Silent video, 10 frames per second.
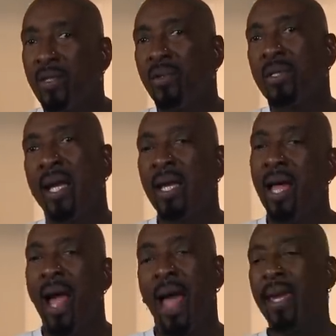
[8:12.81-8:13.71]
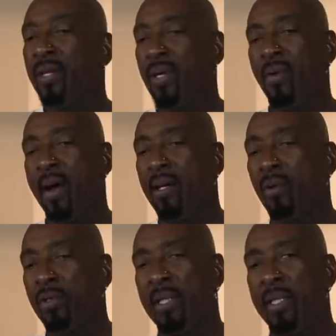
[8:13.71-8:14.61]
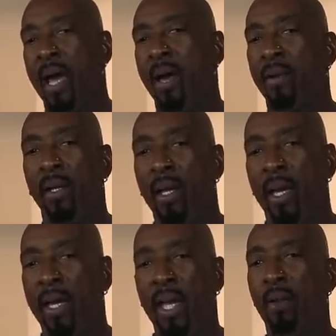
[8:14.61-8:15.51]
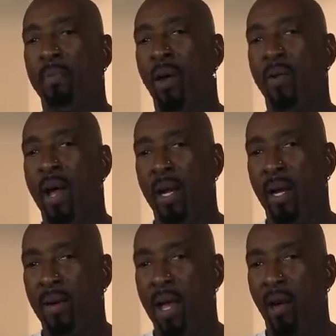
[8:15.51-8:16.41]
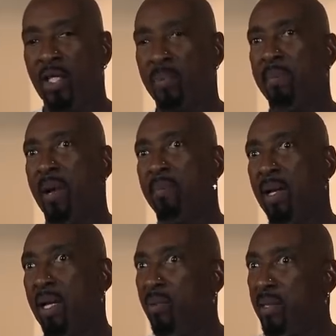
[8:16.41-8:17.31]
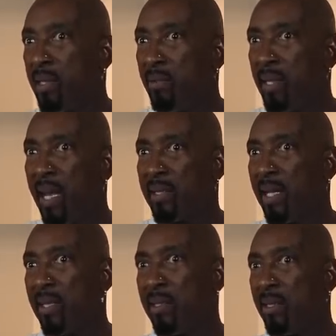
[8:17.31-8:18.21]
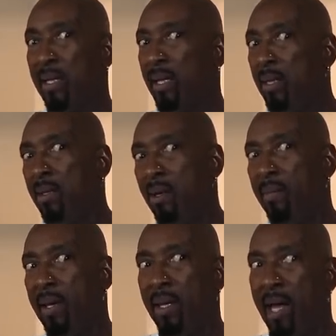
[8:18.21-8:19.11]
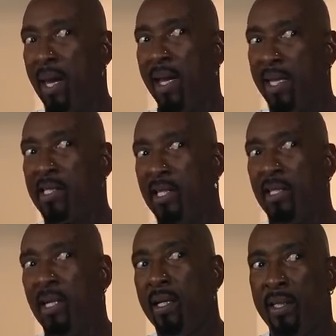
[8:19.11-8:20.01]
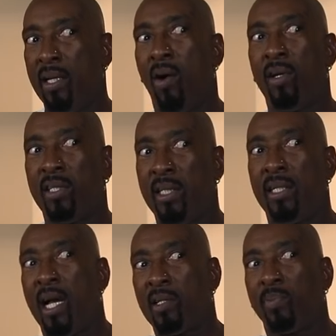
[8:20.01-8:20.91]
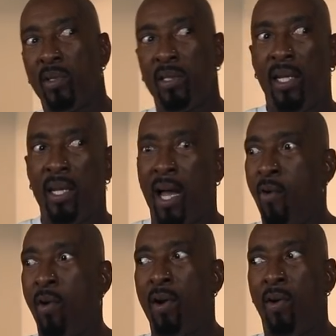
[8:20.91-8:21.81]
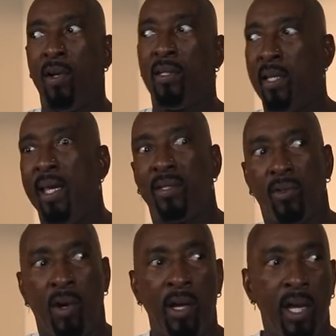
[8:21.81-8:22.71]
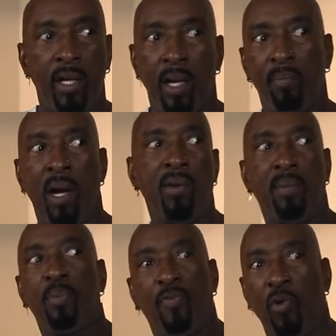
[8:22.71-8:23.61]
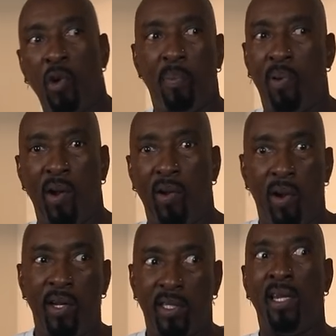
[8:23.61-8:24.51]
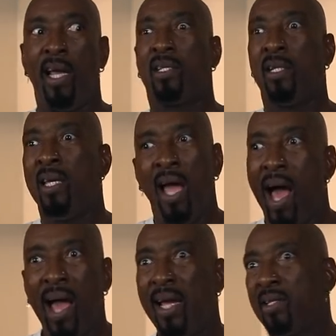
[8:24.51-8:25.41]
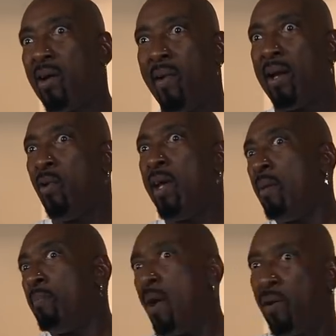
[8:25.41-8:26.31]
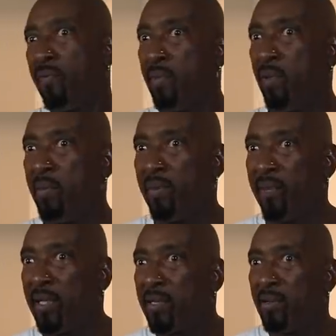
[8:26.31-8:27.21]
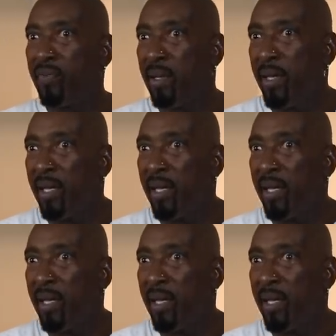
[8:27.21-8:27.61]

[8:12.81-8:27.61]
So it's like, I can't turn around and go sit down and eat a burger out of there now and spend my money with them, nigga. I thought that, you know what I mean? I allegedly did all the shit that I was supposed to did, and I ordered all these hits or burned up your funeral parlor and all this allegedly. I can't turn around and go eat a burger from you motherfuckers, you feel me?